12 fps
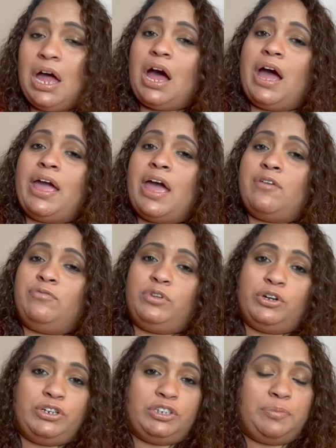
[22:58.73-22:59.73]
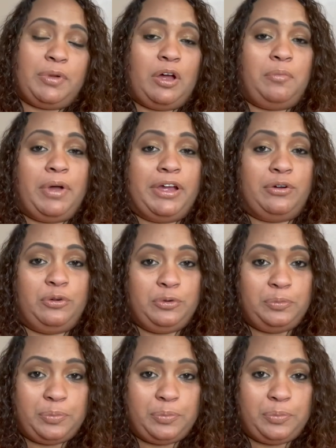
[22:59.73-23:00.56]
I have learned about my own